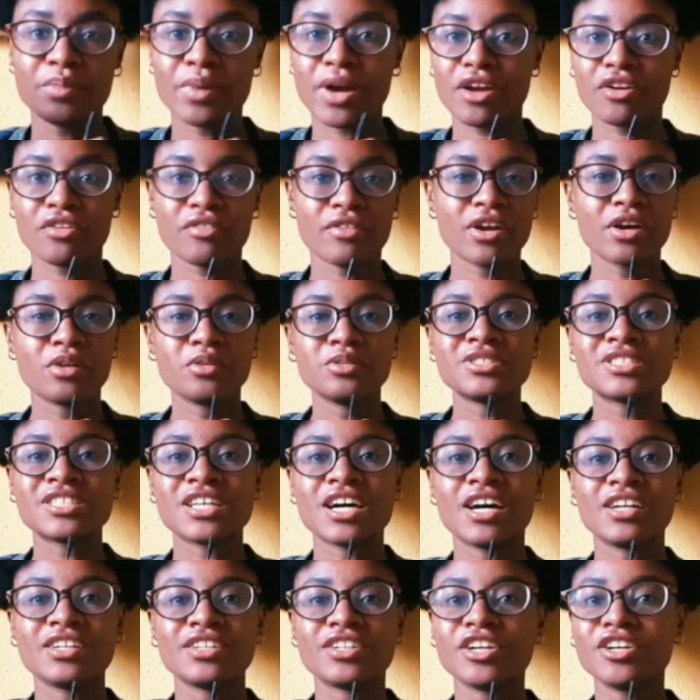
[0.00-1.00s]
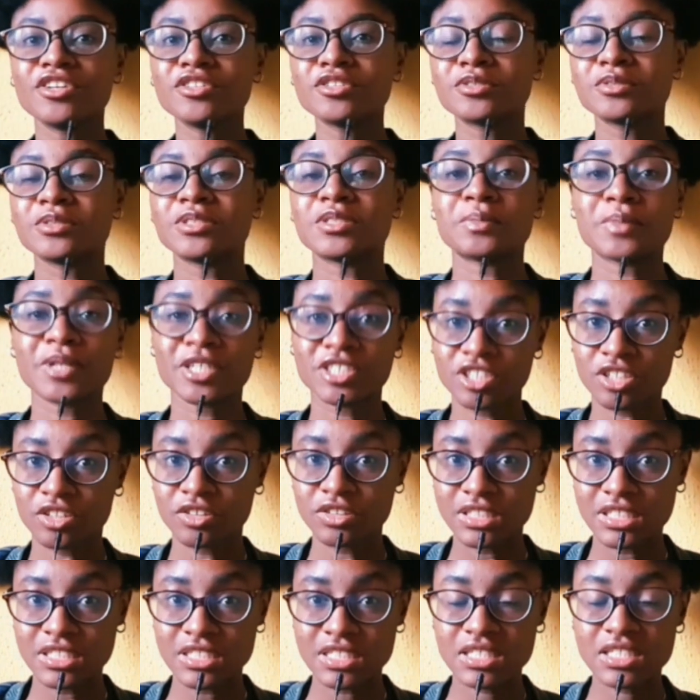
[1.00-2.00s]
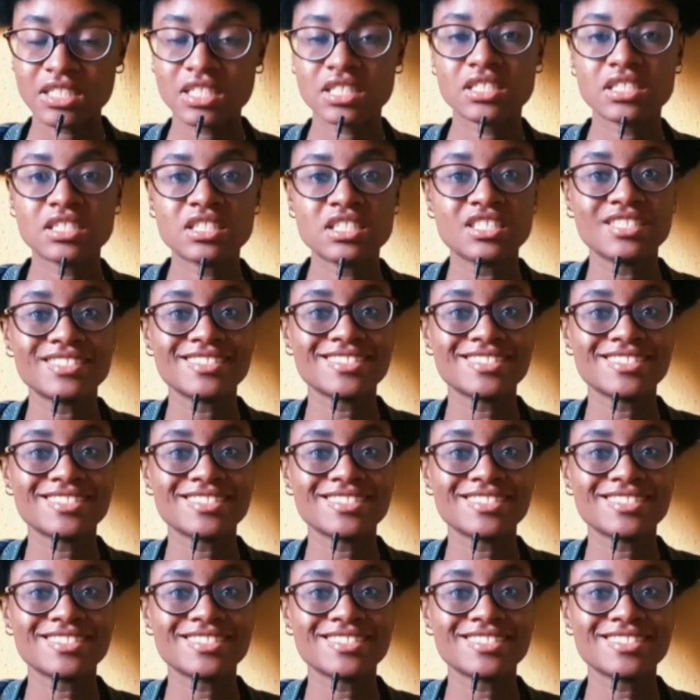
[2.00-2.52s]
backgrounds and girls with special needs sitting